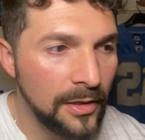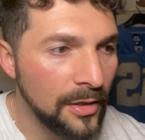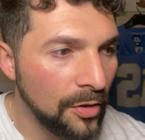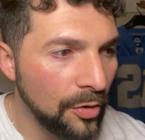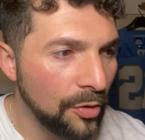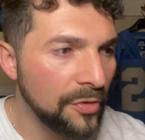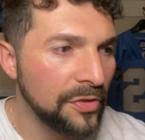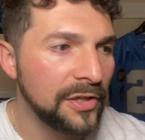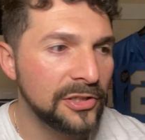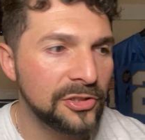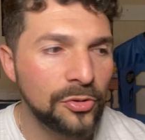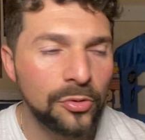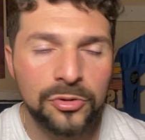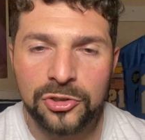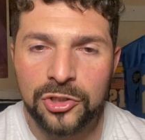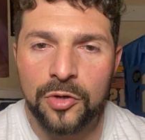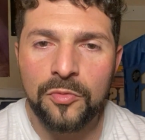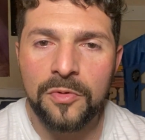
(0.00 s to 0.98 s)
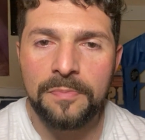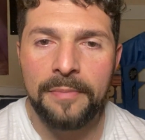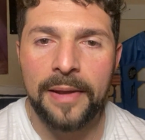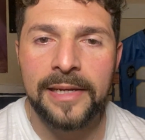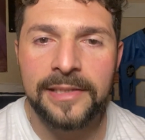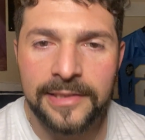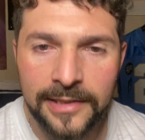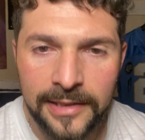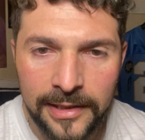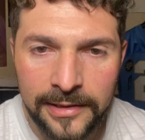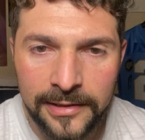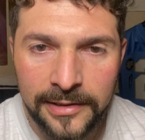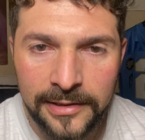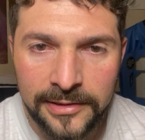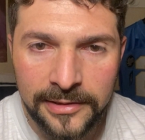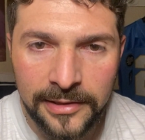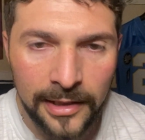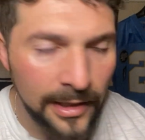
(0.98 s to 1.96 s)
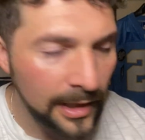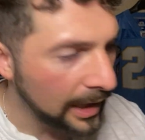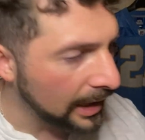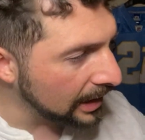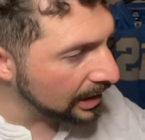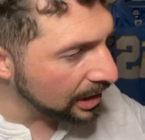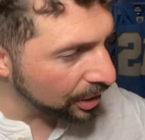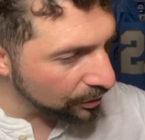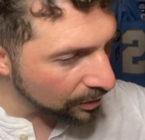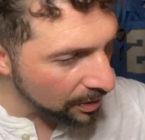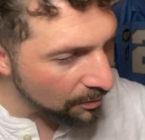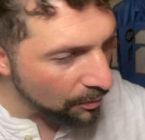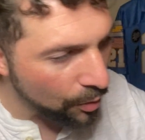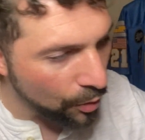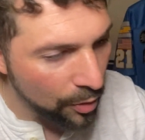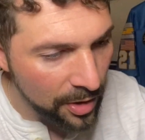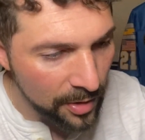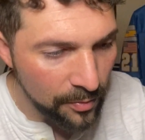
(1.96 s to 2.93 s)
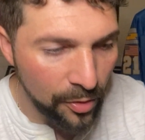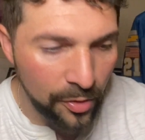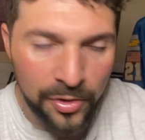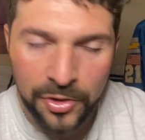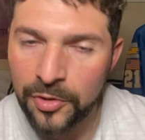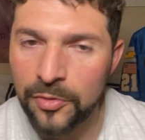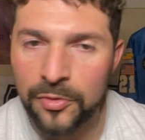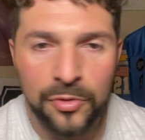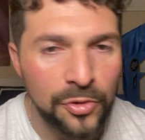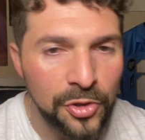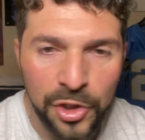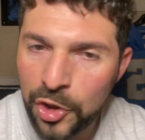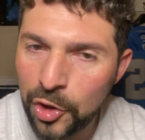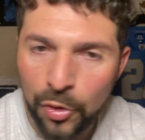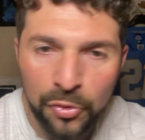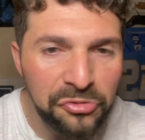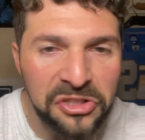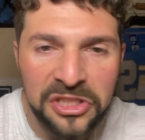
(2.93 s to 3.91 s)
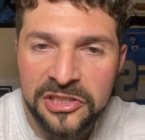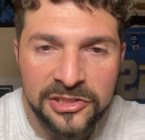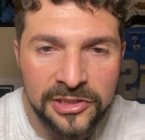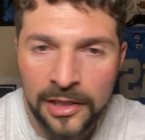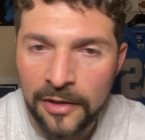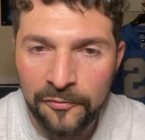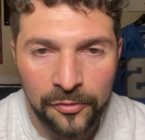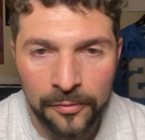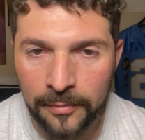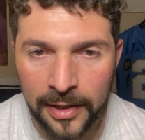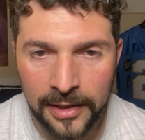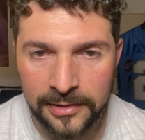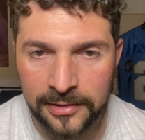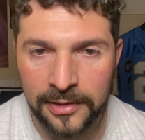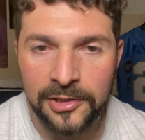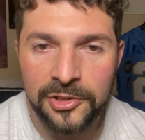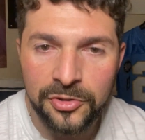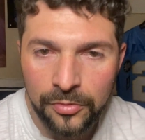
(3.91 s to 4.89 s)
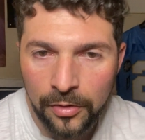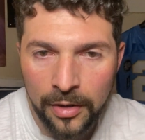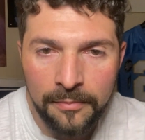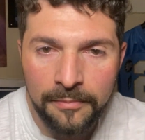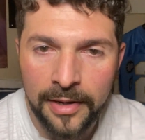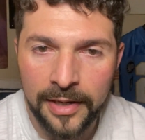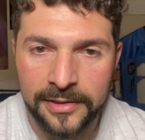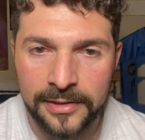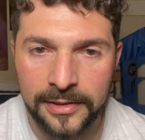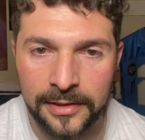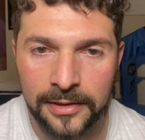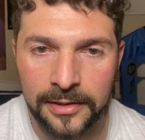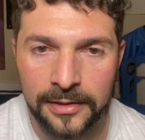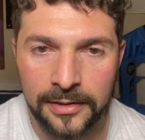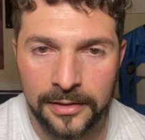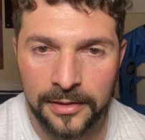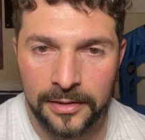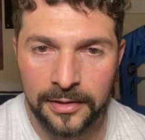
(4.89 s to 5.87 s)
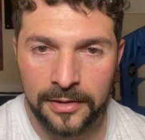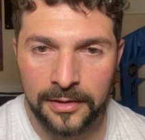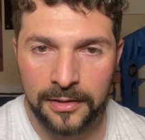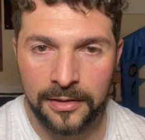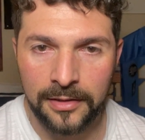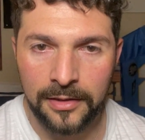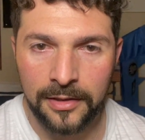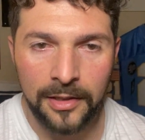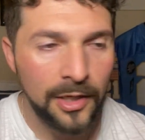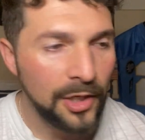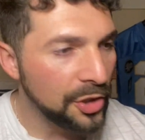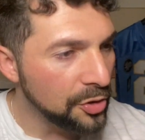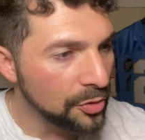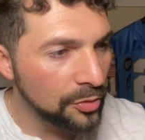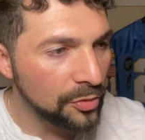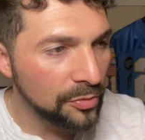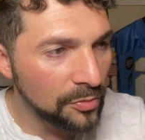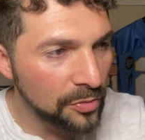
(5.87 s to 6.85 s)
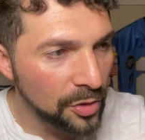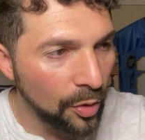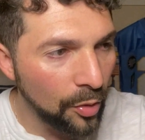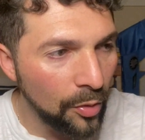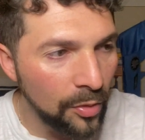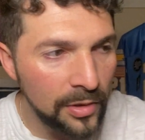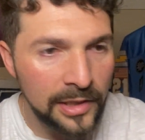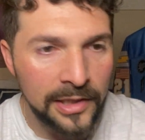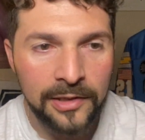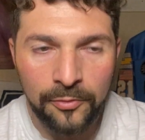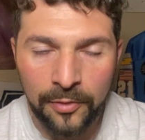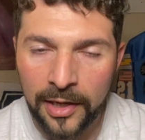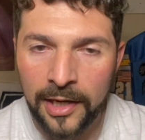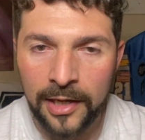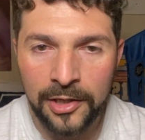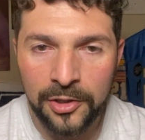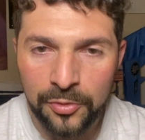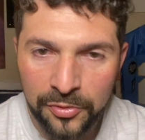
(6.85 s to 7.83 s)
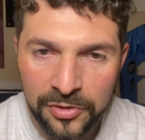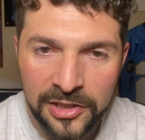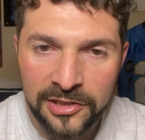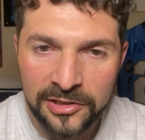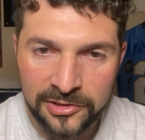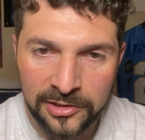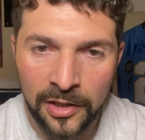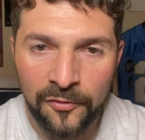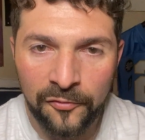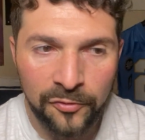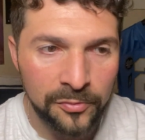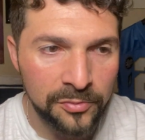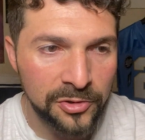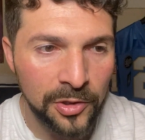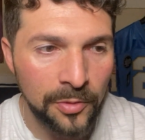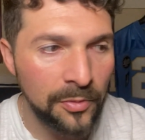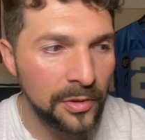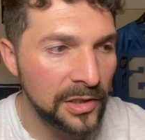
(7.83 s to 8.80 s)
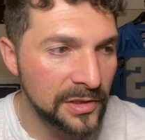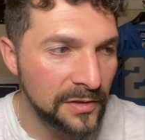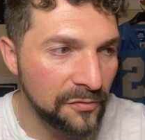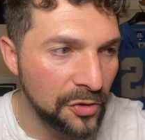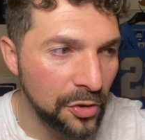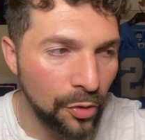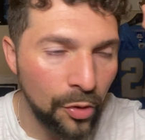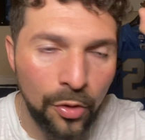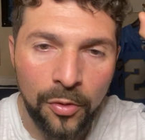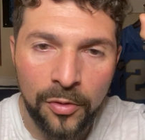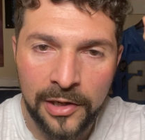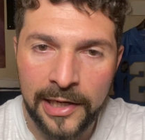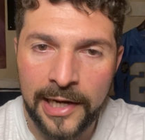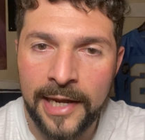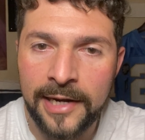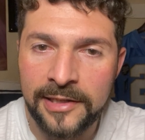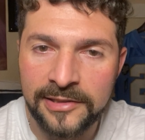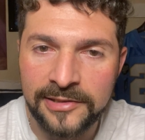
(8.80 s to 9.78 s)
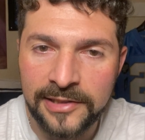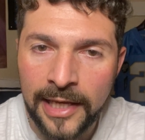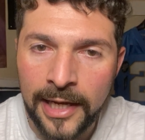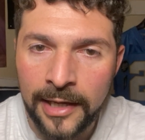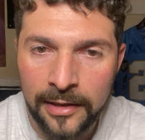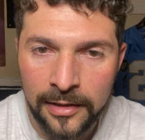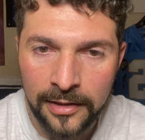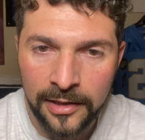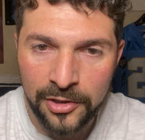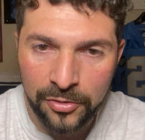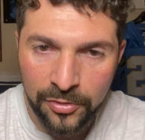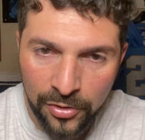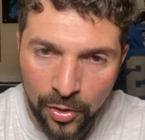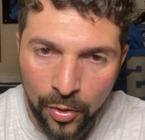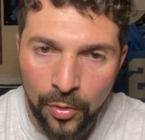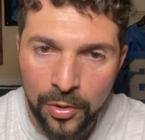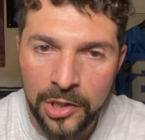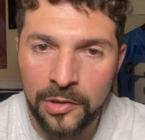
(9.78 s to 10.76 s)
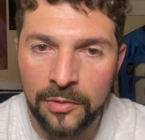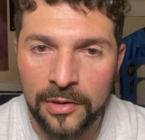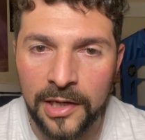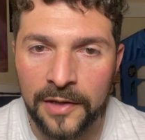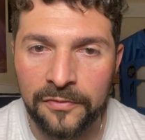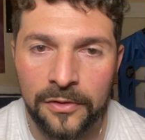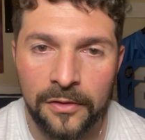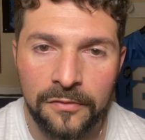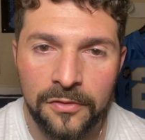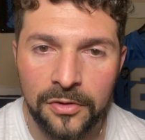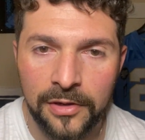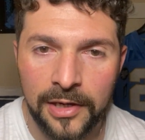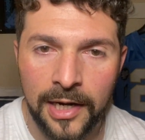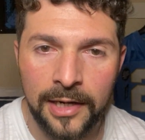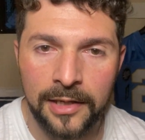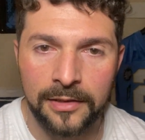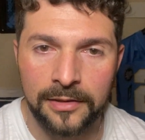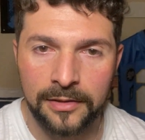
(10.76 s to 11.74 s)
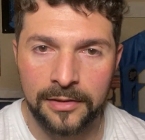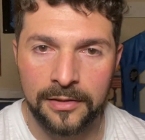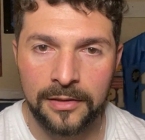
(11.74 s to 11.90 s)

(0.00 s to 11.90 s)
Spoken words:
Or this whole term with Mexican descent. I hear it more and more. You don't descend from Mexicans. You are Mexican. The only way you descend from someone is if your whole clan is dead and you're the only one left of your kind.